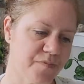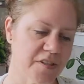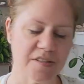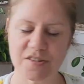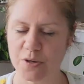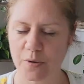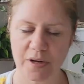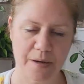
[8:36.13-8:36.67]

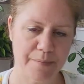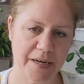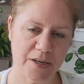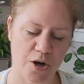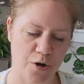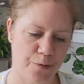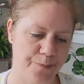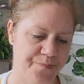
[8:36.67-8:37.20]
So I'll come back
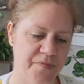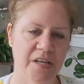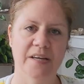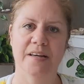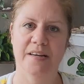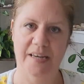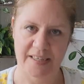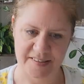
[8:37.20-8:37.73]
home,
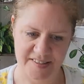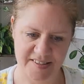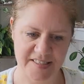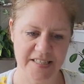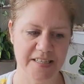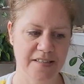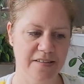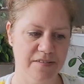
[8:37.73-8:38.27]
I
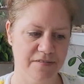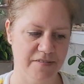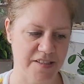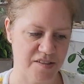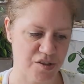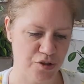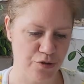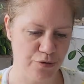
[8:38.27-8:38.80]
seed
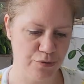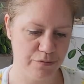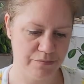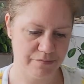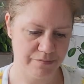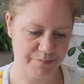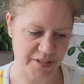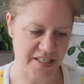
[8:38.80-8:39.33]
these
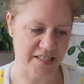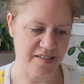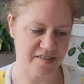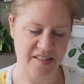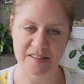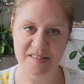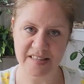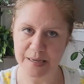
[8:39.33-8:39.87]
new peas
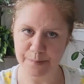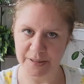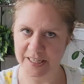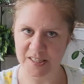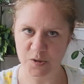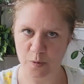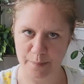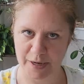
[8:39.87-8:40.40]
in the same
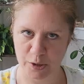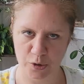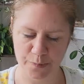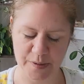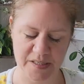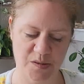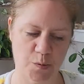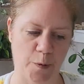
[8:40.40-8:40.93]
place where my old
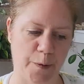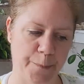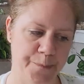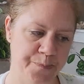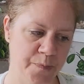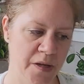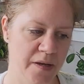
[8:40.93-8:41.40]
peas were.